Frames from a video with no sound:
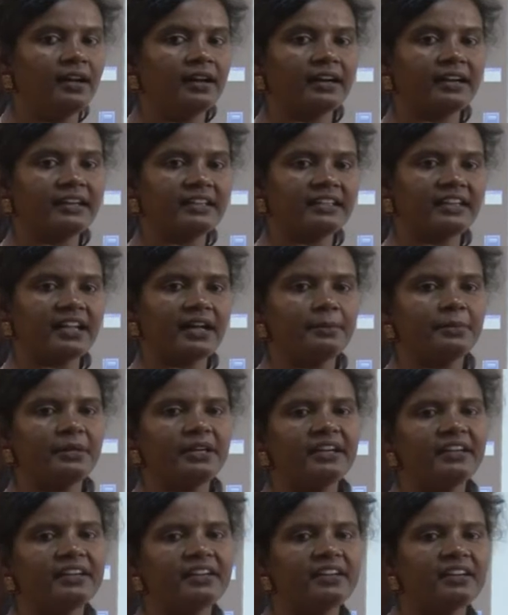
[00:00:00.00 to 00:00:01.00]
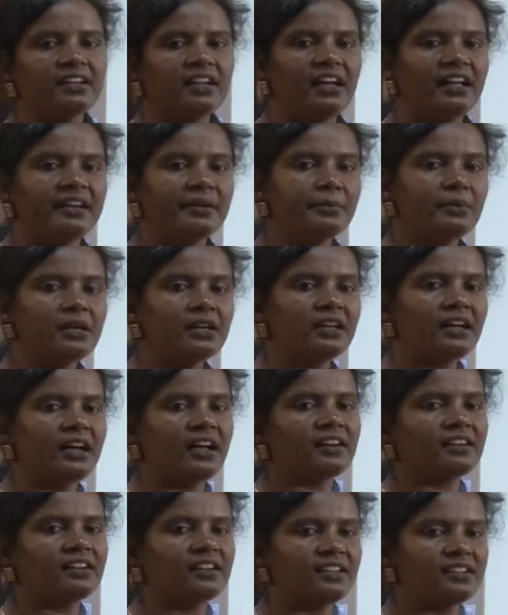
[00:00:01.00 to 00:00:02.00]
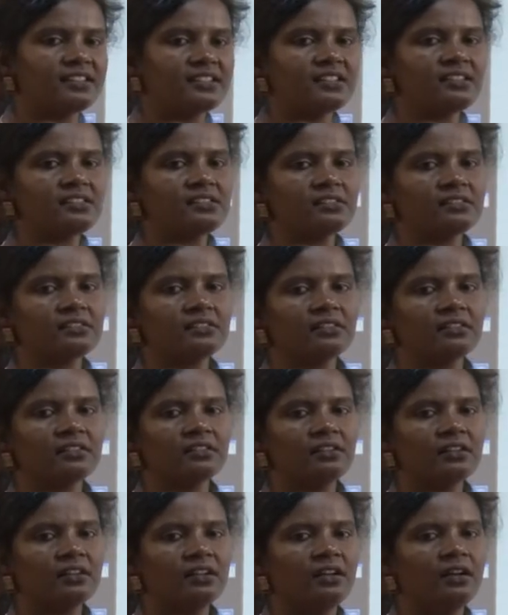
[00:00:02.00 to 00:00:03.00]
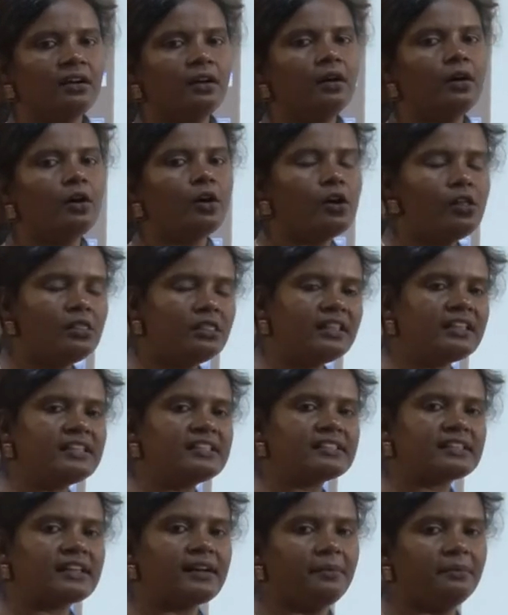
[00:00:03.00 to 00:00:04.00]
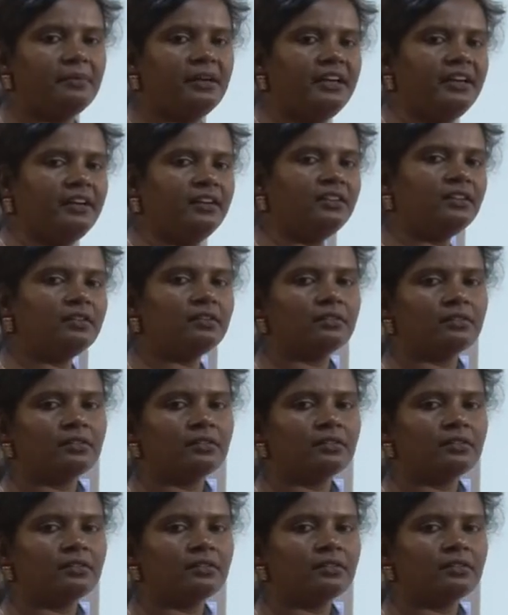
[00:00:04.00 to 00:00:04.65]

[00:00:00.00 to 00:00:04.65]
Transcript: contaminated animal carcasses, all these come under